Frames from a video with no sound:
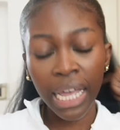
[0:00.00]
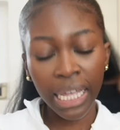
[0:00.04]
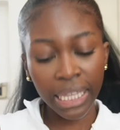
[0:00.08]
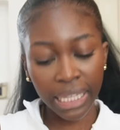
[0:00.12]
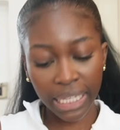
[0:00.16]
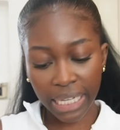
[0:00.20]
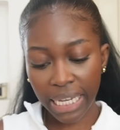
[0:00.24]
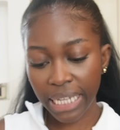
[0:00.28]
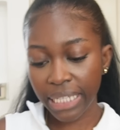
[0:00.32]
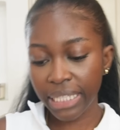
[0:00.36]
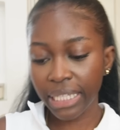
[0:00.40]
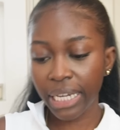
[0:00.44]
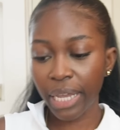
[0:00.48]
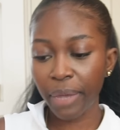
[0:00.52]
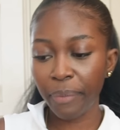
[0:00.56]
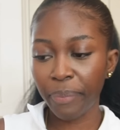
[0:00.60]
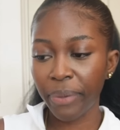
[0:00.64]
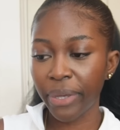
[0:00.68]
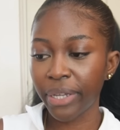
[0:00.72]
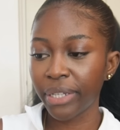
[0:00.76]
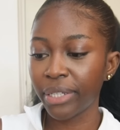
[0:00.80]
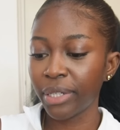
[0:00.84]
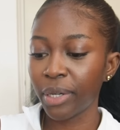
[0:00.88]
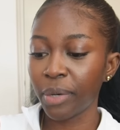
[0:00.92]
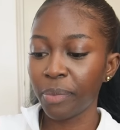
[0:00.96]
the next thing I
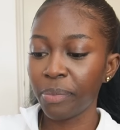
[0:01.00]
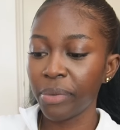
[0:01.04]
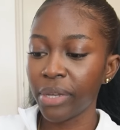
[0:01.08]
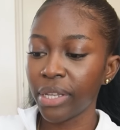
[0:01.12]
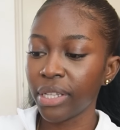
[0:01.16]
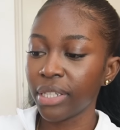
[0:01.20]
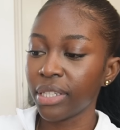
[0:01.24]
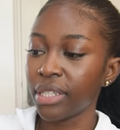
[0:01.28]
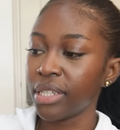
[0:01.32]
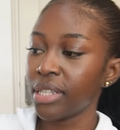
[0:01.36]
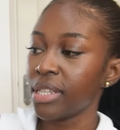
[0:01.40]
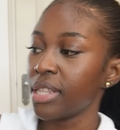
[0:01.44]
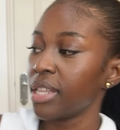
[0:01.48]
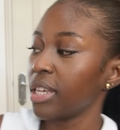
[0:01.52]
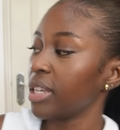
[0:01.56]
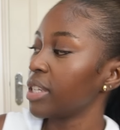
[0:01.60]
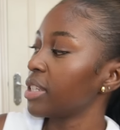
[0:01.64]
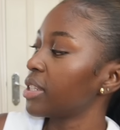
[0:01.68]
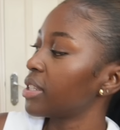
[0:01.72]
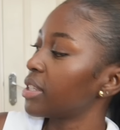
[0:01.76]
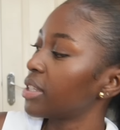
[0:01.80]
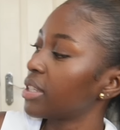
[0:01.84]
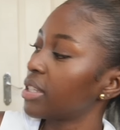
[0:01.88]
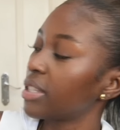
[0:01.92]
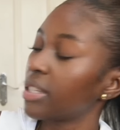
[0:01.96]
picked up is
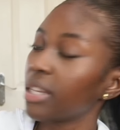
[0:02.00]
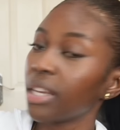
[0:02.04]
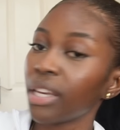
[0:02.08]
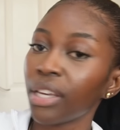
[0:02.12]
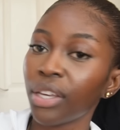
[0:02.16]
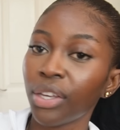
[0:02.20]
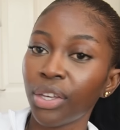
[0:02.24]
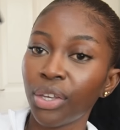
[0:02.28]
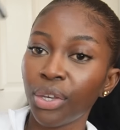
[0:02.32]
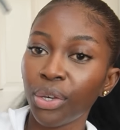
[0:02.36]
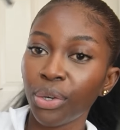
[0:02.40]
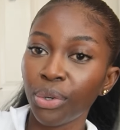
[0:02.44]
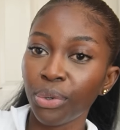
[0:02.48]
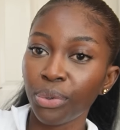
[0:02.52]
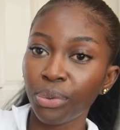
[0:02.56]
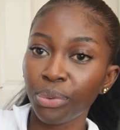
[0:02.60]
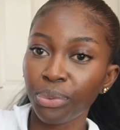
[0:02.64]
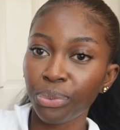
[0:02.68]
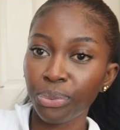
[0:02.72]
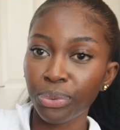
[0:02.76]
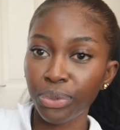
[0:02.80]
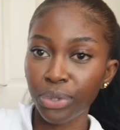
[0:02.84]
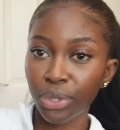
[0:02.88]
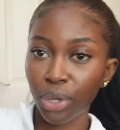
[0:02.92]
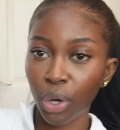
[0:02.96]
this cute
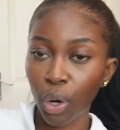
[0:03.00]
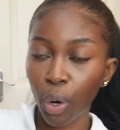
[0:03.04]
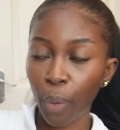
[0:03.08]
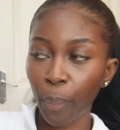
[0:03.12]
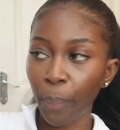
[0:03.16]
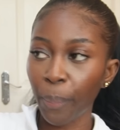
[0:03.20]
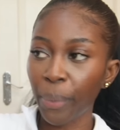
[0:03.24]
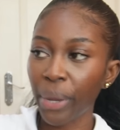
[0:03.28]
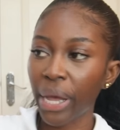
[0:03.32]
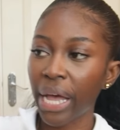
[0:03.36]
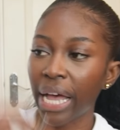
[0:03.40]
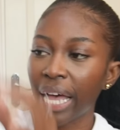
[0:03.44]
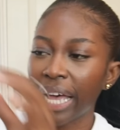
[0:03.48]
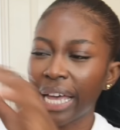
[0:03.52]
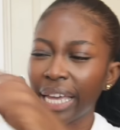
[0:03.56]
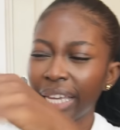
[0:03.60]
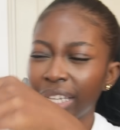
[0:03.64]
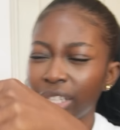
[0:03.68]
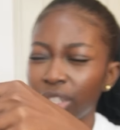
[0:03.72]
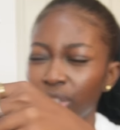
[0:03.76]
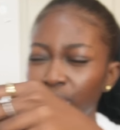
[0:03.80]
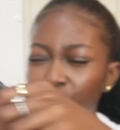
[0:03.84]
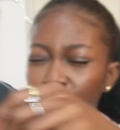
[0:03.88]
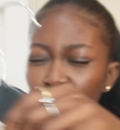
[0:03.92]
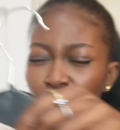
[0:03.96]
top.
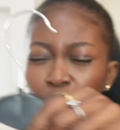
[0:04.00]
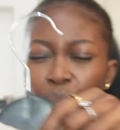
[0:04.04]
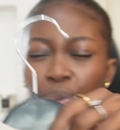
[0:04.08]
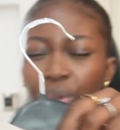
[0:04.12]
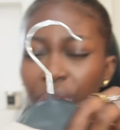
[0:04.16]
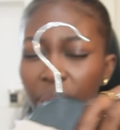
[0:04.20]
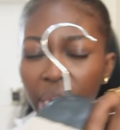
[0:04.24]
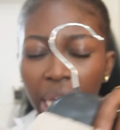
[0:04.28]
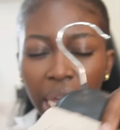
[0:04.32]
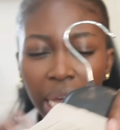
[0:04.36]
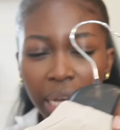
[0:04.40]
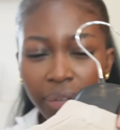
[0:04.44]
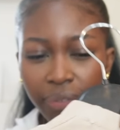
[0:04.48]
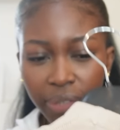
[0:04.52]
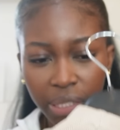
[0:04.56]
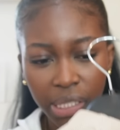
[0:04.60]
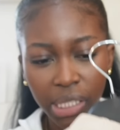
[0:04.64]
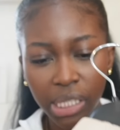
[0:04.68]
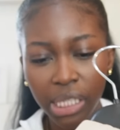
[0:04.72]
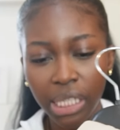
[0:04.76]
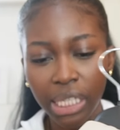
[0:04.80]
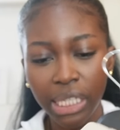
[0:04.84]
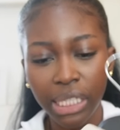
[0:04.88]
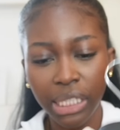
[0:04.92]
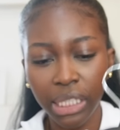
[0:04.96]
I don't think I have
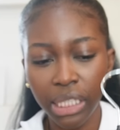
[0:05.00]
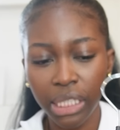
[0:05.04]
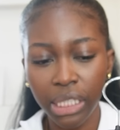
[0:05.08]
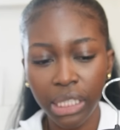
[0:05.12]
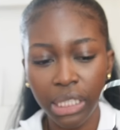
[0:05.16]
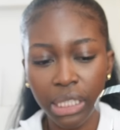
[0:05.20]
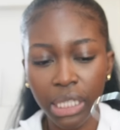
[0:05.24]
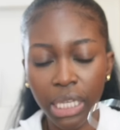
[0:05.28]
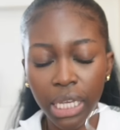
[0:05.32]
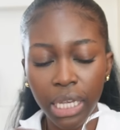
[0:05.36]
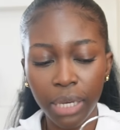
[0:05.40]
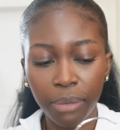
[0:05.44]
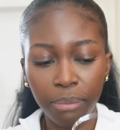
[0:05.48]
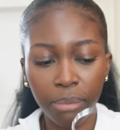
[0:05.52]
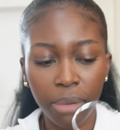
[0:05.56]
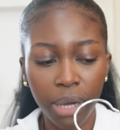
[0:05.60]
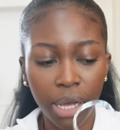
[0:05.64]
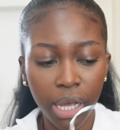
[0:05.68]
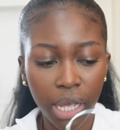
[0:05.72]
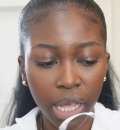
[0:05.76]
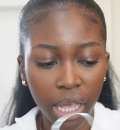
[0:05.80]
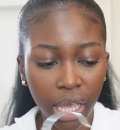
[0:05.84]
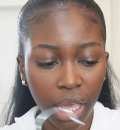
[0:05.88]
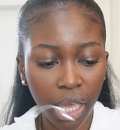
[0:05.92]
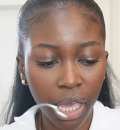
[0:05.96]
anything like this in
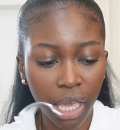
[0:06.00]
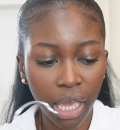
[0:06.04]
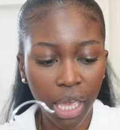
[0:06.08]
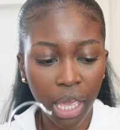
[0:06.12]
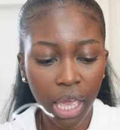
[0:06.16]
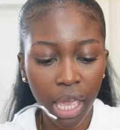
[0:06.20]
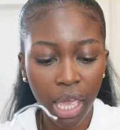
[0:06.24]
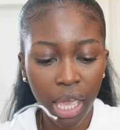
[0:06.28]
my